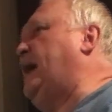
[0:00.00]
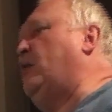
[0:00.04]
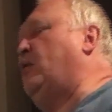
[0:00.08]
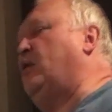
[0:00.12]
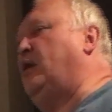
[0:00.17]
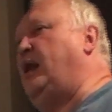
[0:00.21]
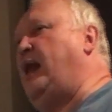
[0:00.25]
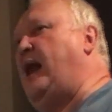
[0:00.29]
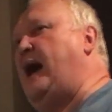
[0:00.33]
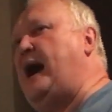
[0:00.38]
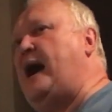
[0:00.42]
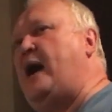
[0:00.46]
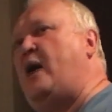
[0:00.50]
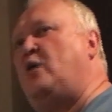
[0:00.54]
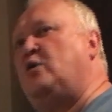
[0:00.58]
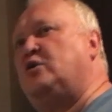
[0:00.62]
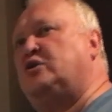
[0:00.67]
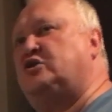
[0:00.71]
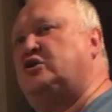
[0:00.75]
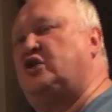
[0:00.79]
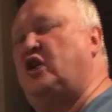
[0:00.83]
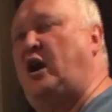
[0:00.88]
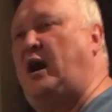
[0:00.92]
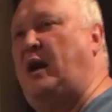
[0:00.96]
out loud!
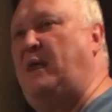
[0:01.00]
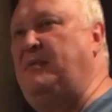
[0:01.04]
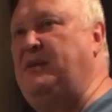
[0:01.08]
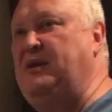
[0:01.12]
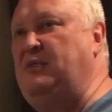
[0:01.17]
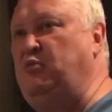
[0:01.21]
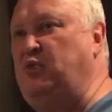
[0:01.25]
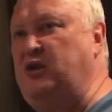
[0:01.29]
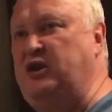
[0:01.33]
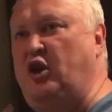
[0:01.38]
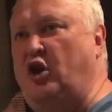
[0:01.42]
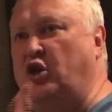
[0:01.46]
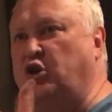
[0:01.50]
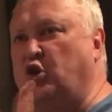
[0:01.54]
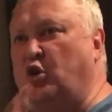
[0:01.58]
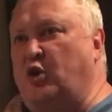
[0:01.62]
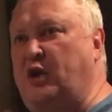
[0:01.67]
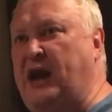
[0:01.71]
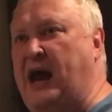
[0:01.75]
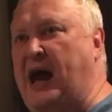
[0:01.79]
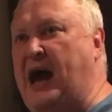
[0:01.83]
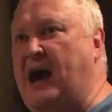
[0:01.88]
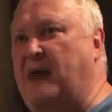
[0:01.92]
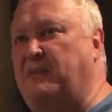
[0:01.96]
I mean, we're not
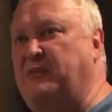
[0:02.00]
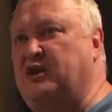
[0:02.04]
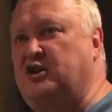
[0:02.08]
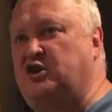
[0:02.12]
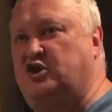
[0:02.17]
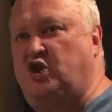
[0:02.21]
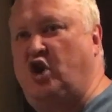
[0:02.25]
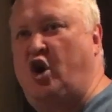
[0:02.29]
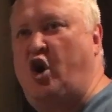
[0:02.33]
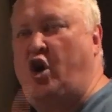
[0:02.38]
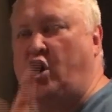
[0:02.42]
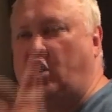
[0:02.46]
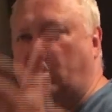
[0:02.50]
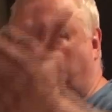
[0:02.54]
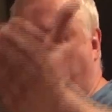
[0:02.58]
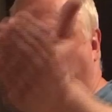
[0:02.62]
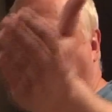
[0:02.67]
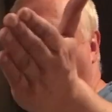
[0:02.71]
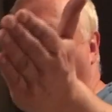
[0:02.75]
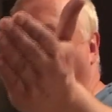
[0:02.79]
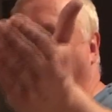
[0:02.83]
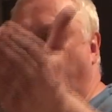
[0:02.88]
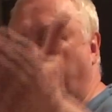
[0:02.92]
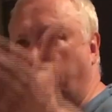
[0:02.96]
doing harm. George,
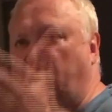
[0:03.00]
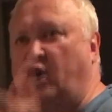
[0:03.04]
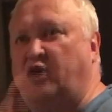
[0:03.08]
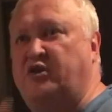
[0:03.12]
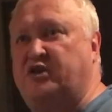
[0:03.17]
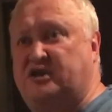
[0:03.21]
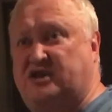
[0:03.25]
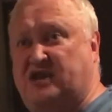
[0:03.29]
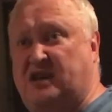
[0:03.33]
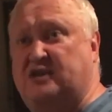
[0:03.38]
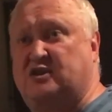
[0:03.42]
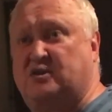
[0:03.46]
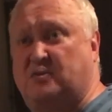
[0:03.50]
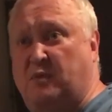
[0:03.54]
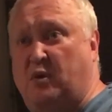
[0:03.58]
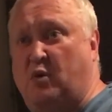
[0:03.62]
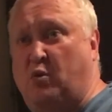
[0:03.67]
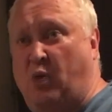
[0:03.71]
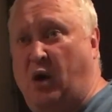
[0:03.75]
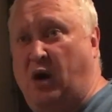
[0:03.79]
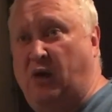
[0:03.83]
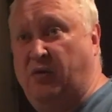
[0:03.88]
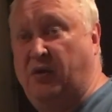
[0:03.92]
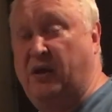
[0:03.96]
come on, you're the sensible
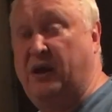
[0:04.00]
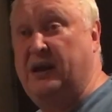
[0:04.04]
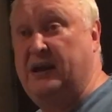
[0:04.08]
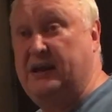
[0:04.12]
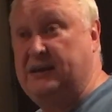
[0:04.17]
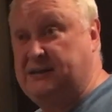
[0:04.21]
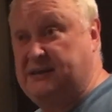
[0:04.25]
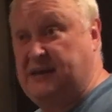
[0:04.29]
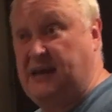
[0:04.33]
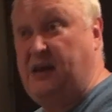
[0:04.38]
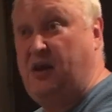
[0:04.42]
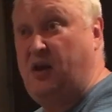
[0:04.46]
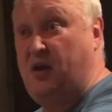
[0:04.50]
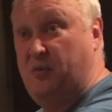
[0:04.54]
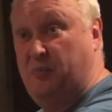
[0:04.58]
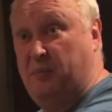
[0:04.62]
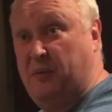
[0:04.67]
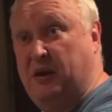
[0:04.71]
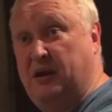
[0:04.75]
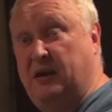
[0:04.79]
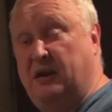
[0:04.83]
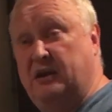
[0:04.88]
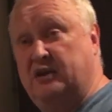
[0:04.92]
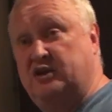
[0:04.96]
one. Tell him.
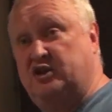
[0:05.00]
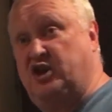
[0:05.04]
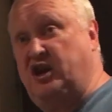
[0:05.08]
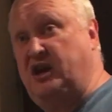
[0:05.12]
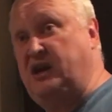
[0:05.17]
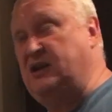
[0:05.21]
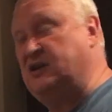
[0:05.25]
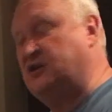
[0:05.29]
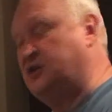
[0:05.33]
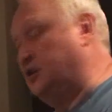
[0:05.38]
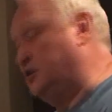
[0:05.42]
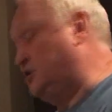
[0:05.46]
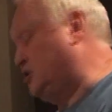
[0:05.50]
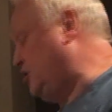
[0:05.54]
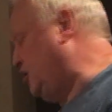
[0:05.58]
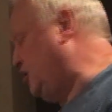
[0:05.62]
Jesus